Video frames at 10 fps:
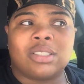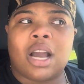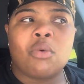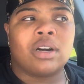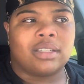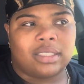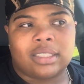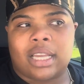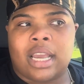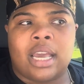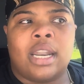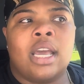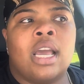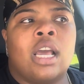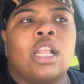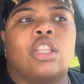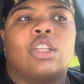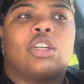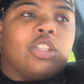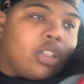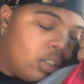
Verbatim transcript: y'all will understand the